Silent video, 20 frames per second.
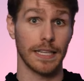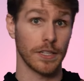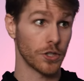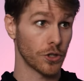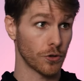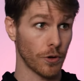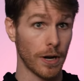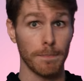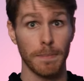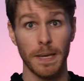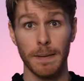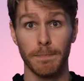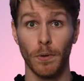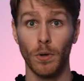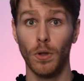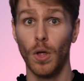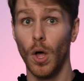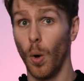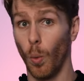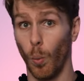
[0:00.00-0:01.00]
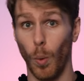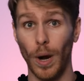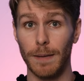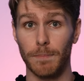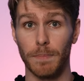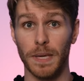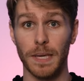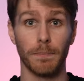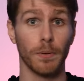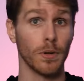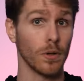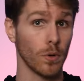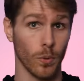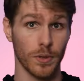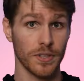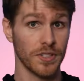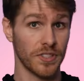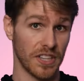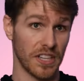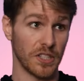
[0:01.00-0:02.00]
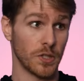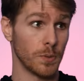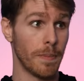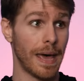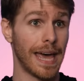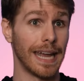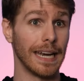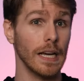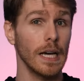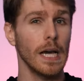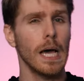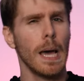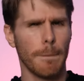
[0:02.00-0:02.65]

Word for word: at straight people, white people, or cis men.